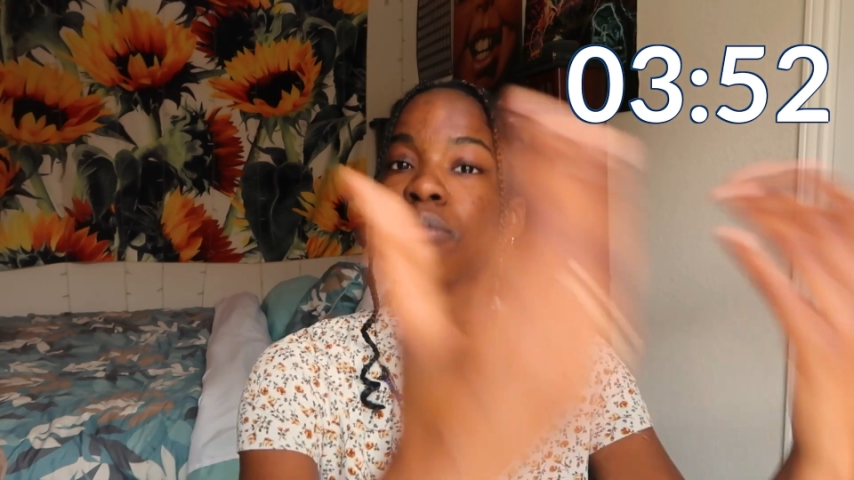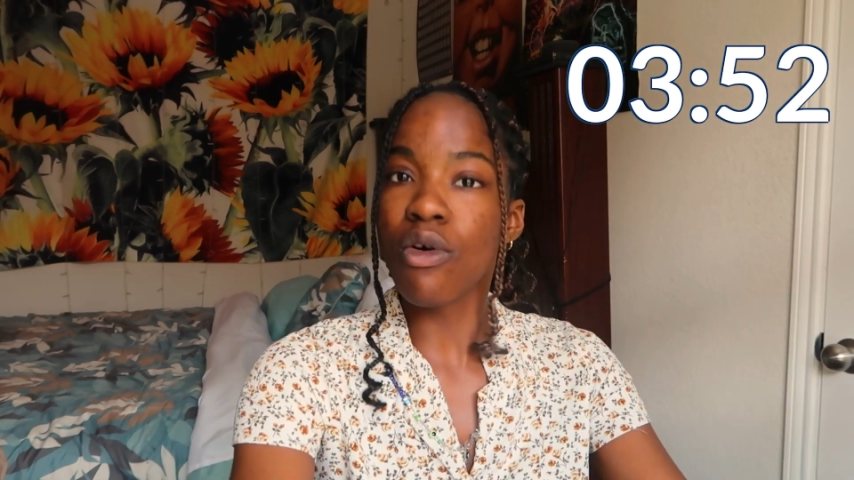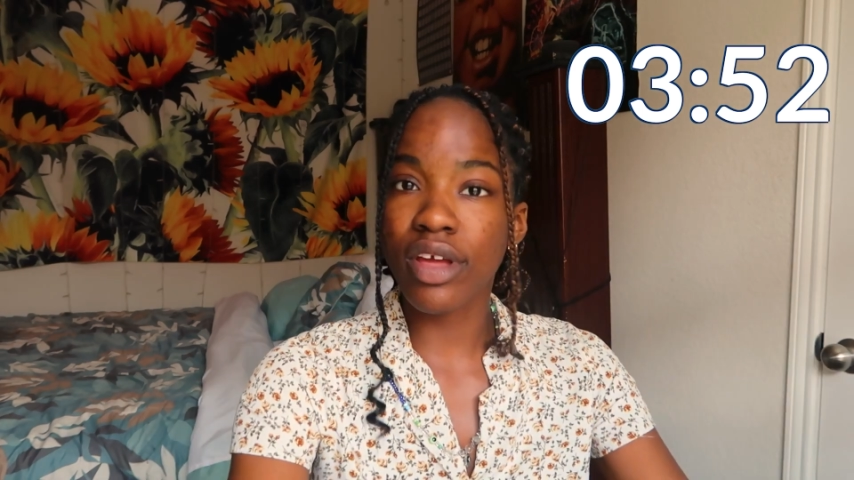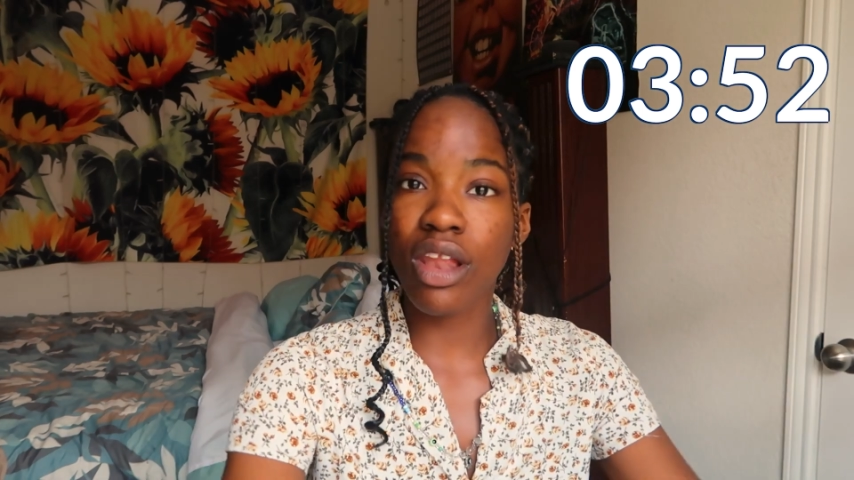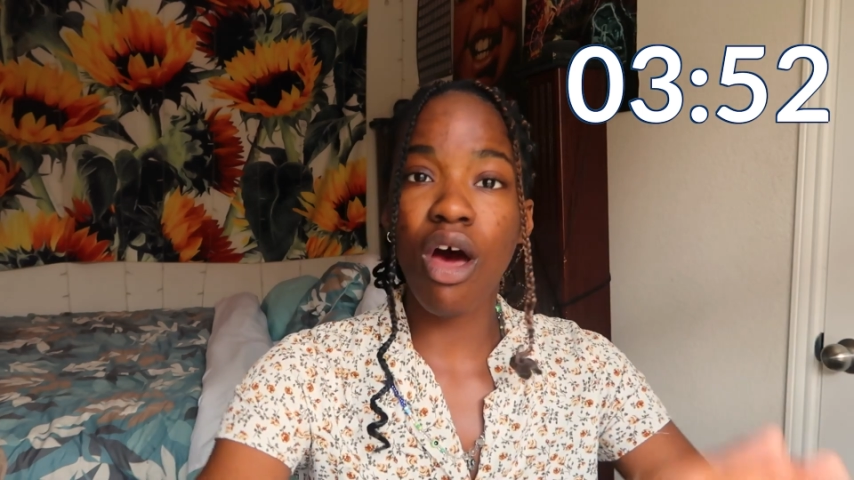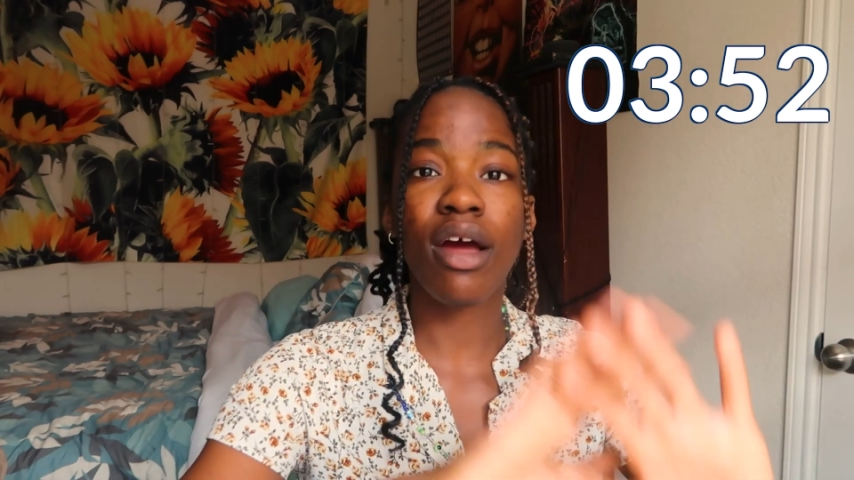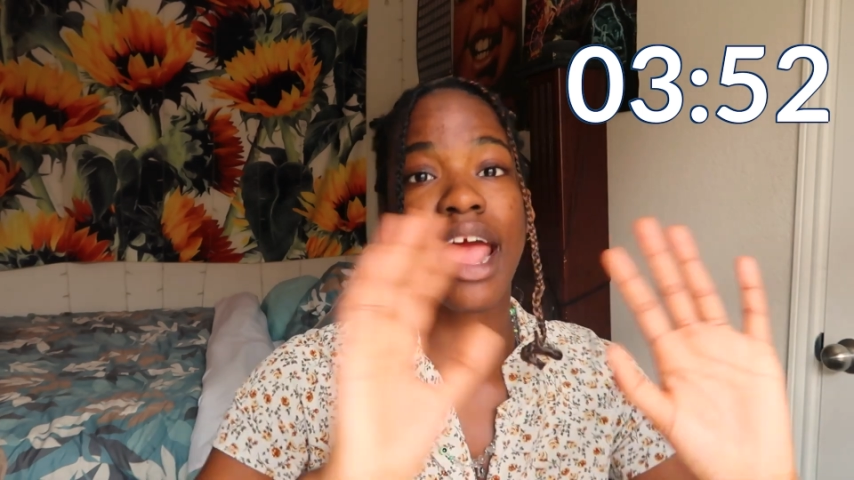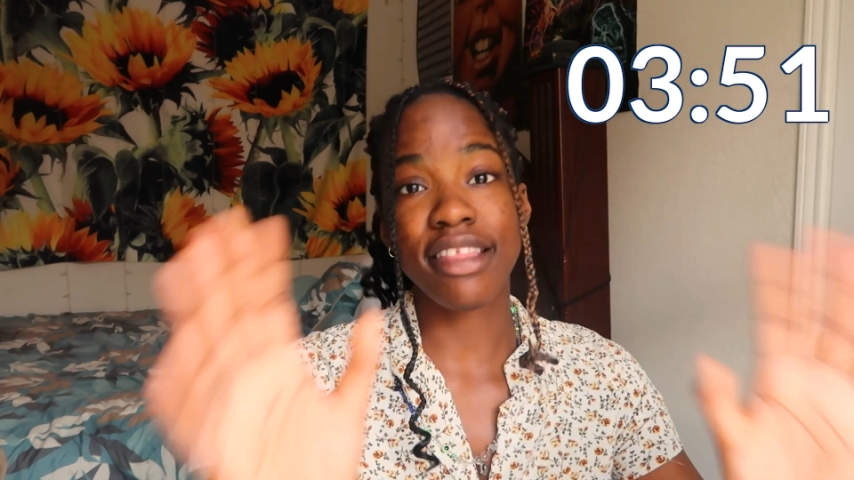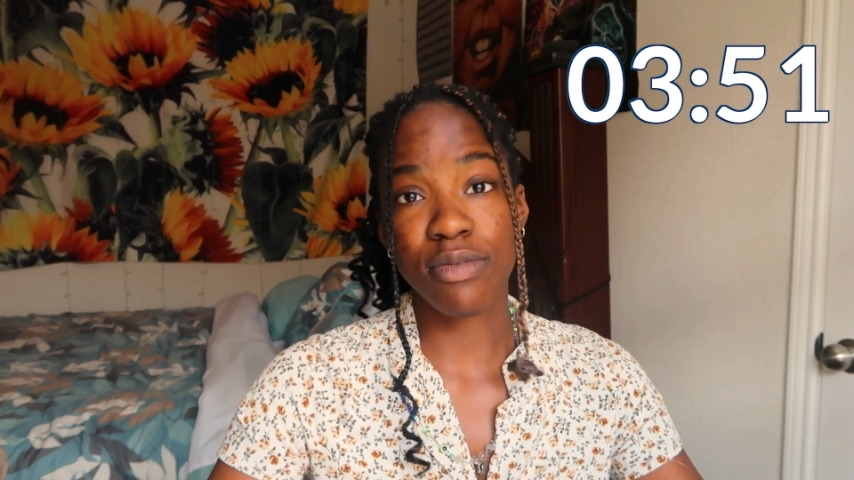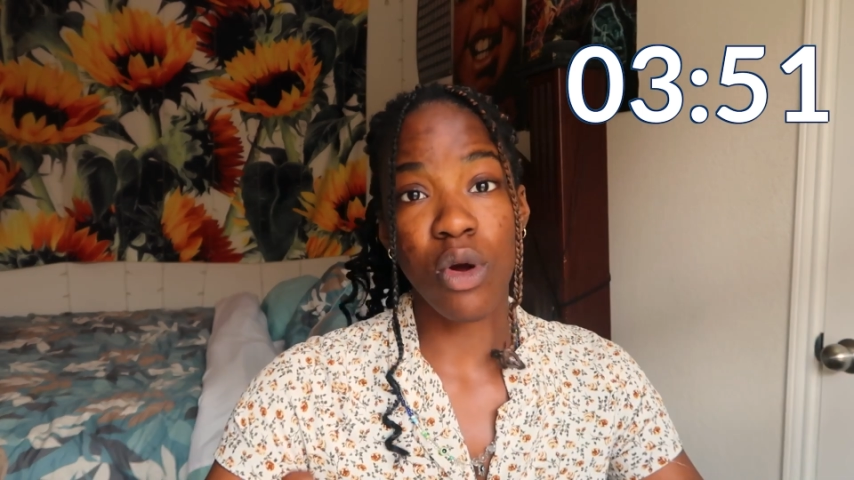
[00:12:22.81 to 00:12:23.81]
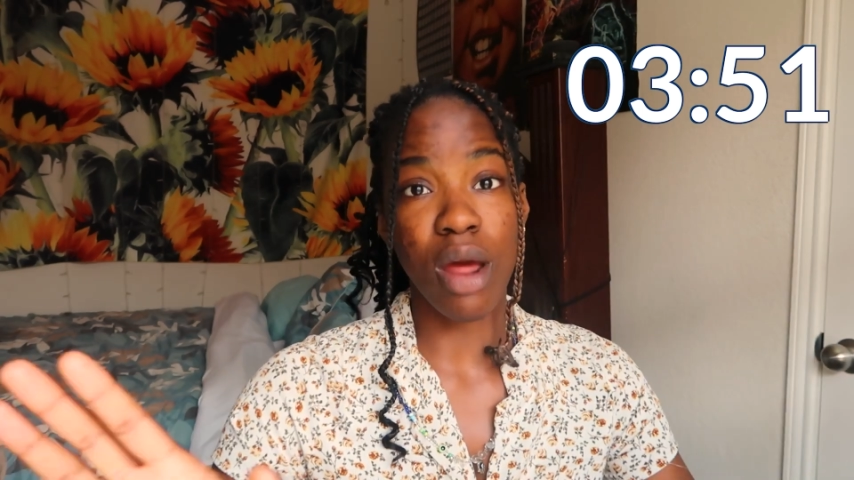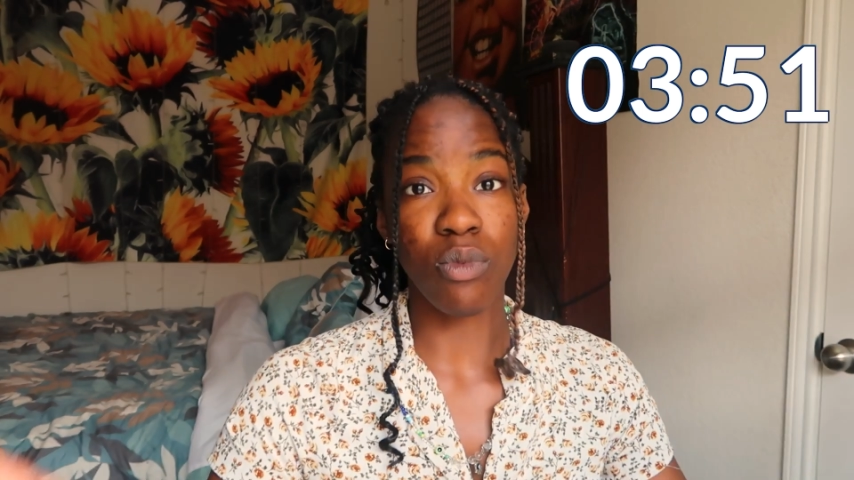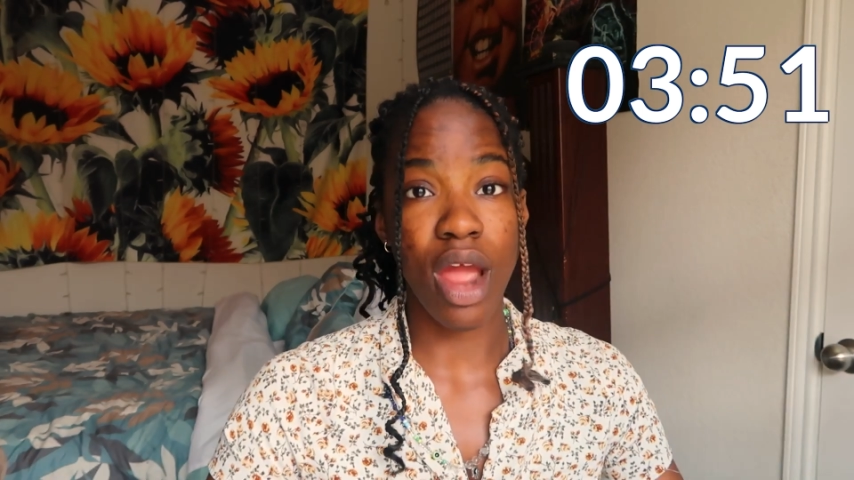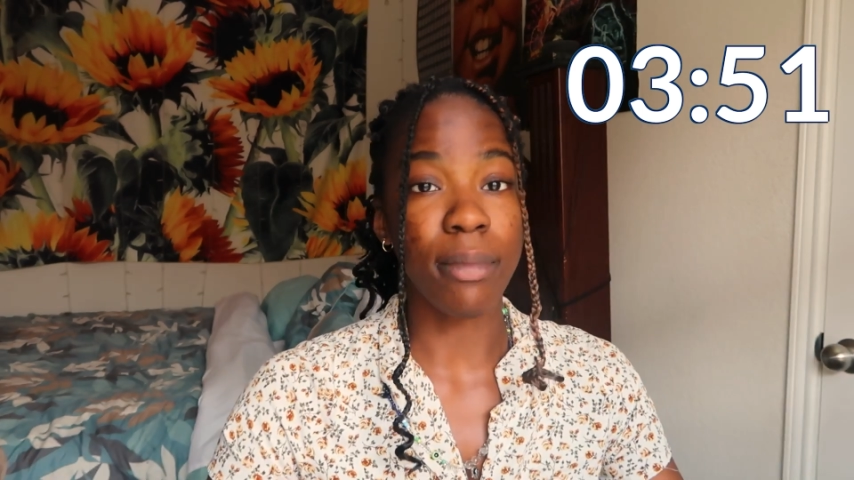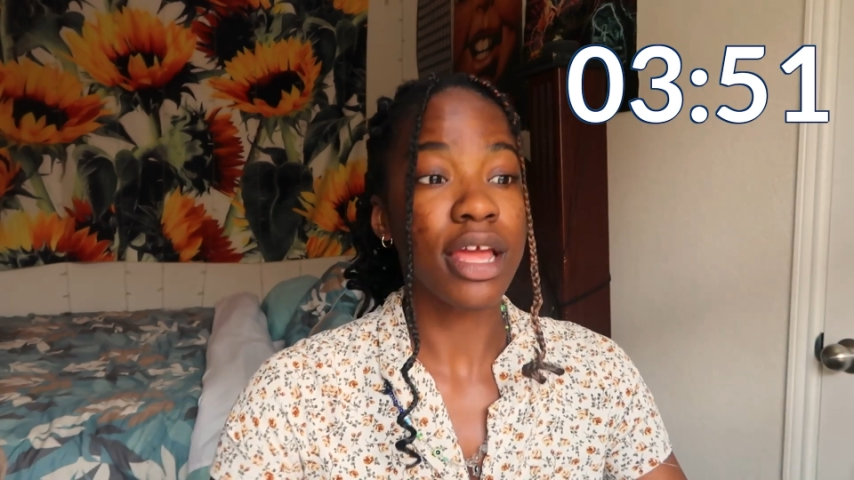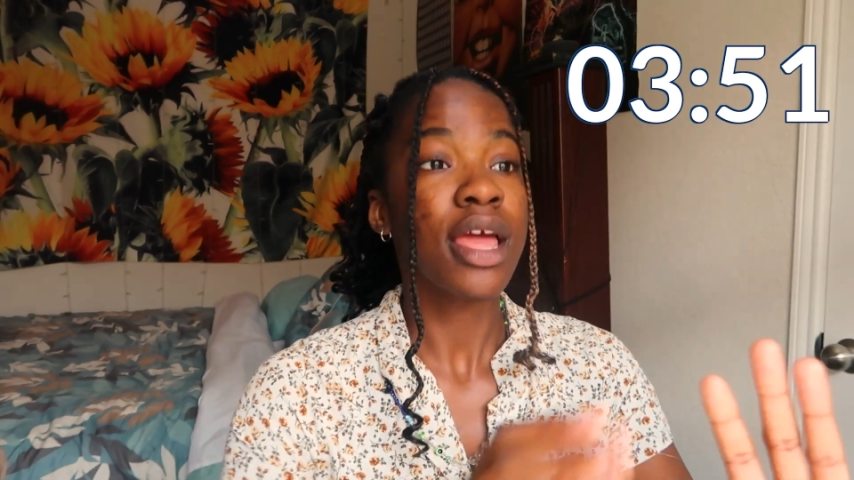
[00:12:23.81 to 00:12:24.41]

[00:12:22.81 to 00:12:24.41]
moving along, at this point I'm rambling.